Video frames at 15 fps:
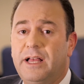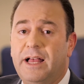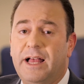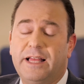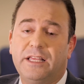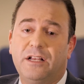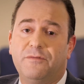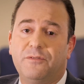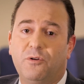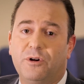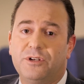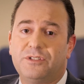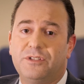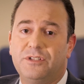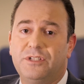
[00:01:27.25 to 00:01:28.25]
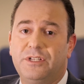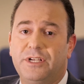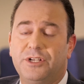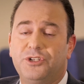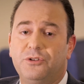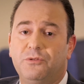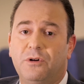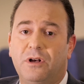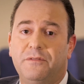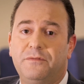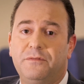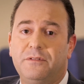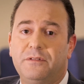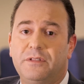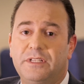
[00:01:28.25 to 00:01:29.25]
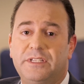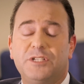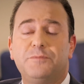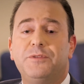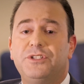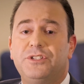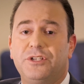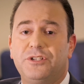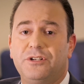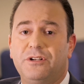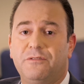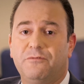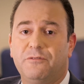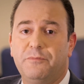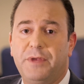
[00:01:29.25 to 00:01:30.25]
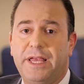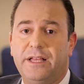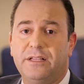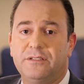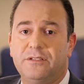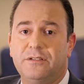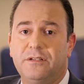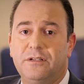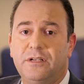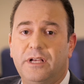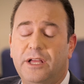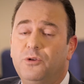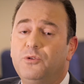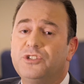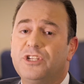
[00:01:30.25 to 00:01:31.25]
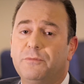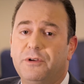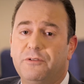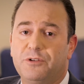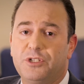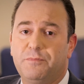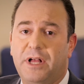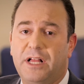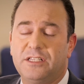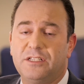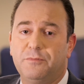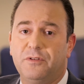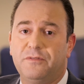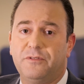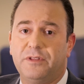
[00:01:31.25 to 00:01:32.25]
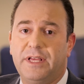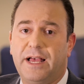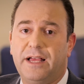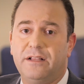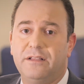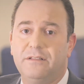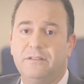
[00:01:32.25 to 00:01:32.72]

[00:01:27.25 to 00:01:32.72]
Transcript: And then, of course, there's the issue of the disposition of the remains and who's going to be responsible for that.